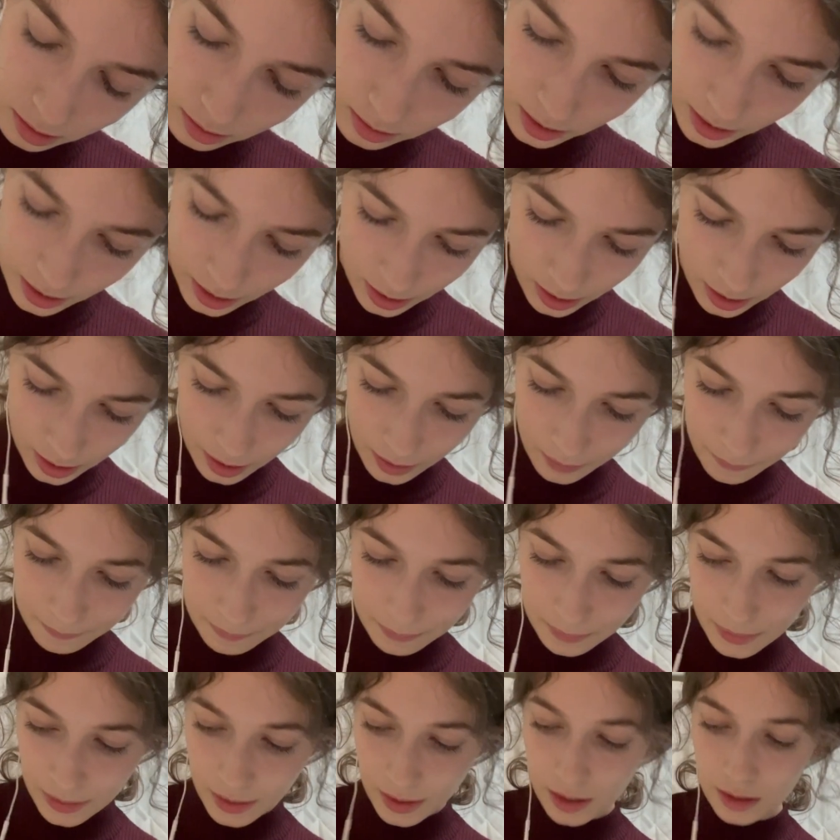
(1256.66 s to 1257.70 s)
Okay.
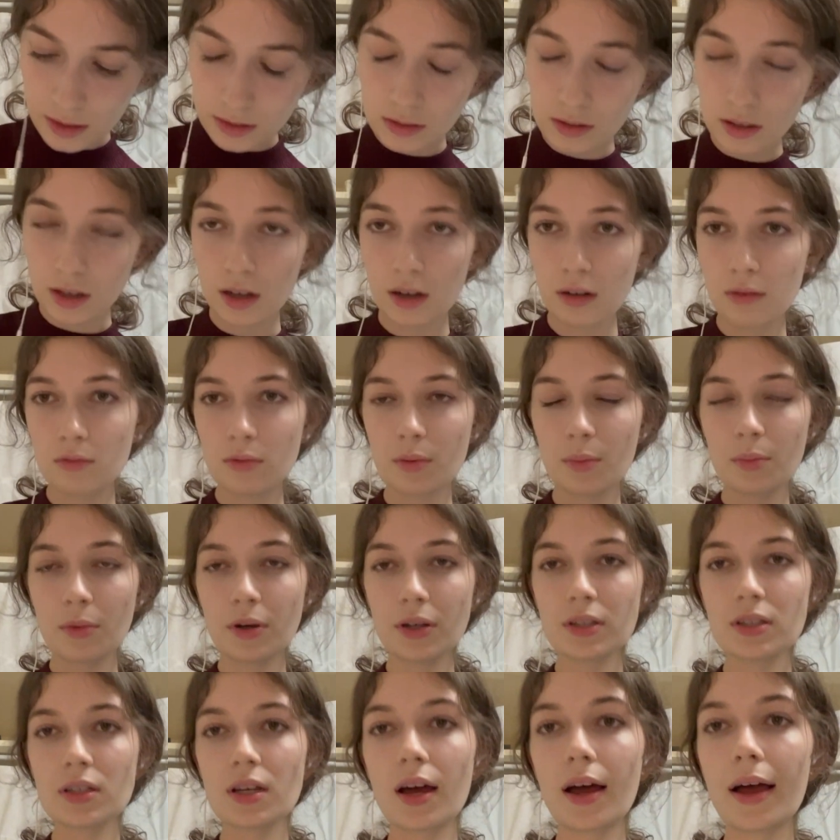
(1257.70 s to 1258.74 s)
Now one
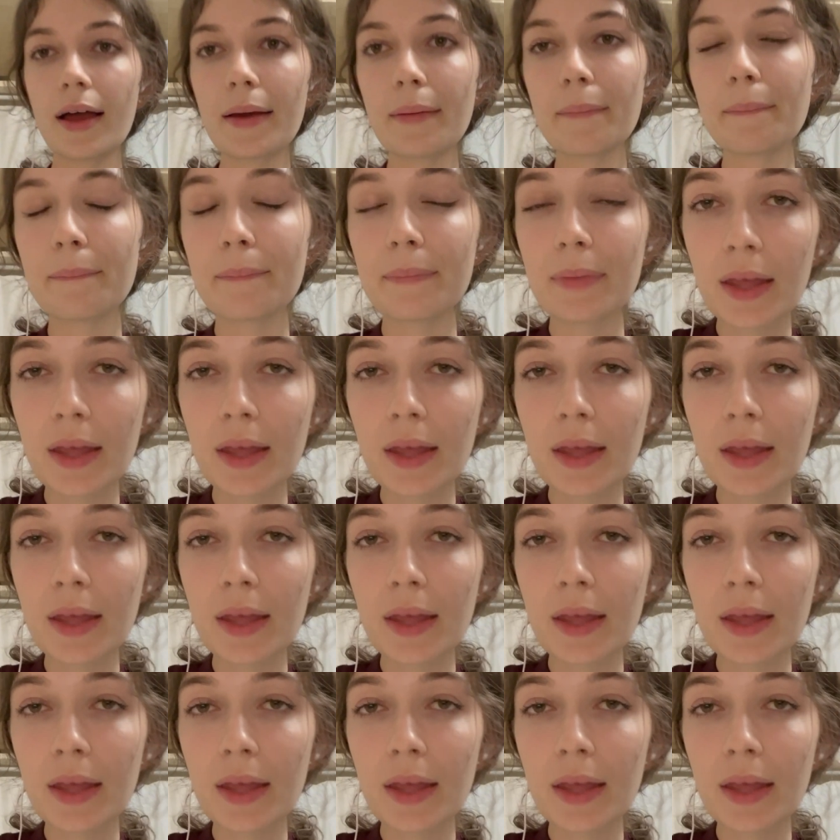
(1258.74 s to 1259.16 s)
more time.